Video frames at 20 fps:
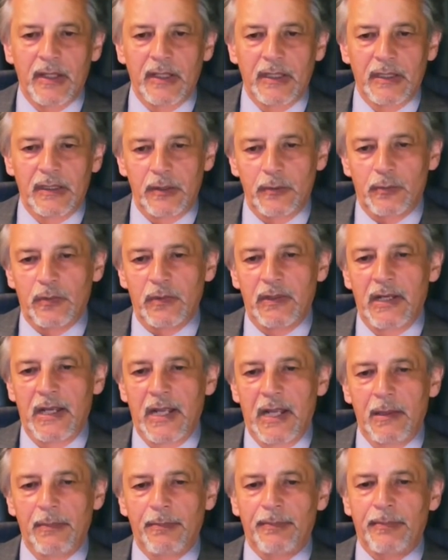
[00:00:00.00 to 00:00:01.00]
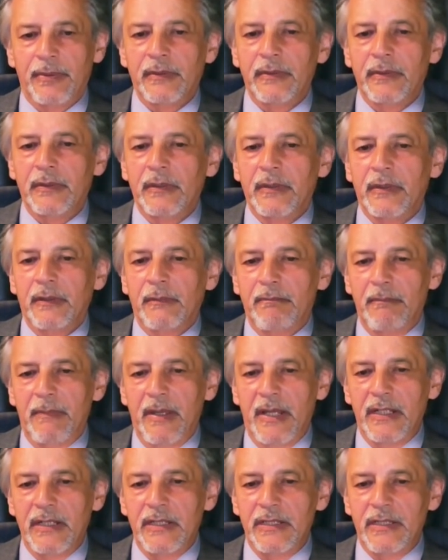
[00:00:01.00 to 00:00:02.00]
This will help
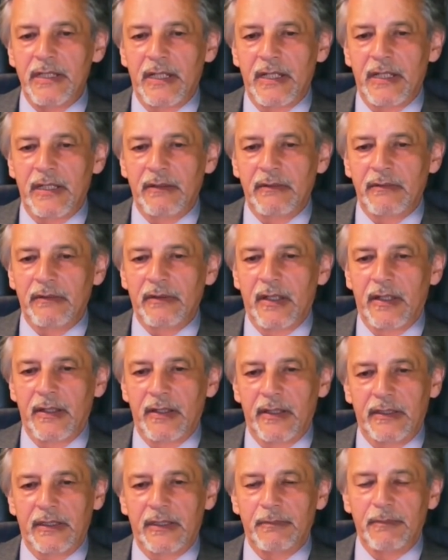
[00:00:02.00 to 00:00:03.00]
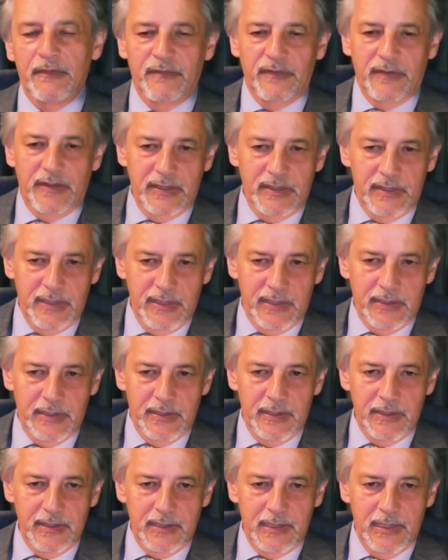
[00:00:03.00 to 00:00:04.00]
maintain a rhythm of
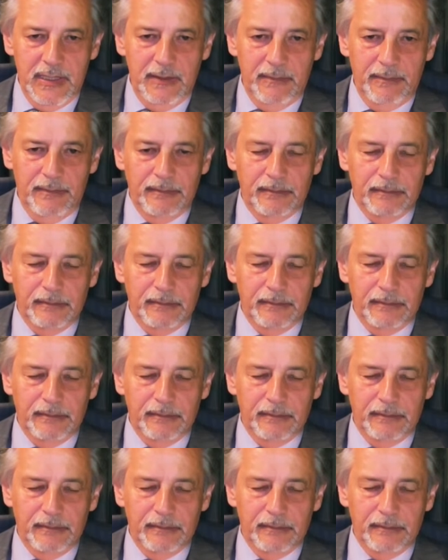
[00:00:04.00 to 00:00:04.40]
consistent sleep.